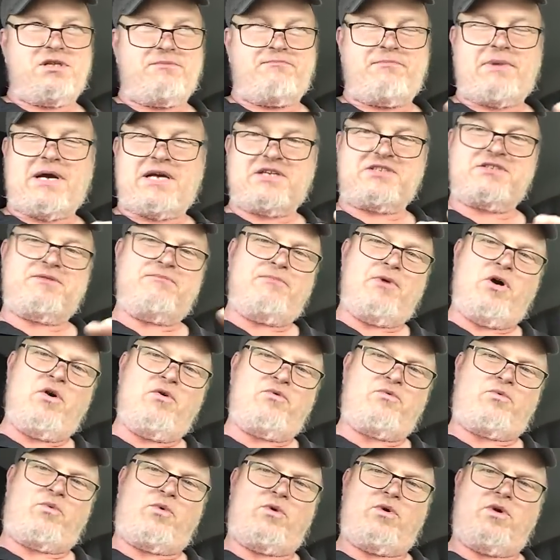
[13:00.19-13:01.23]
the best of both
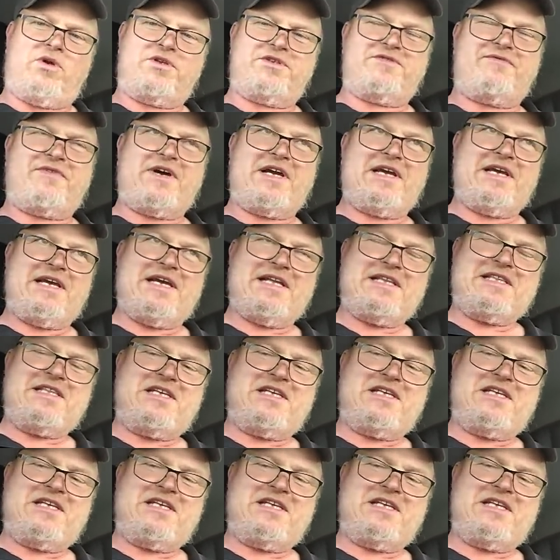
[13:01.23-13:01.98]
worlds. If I get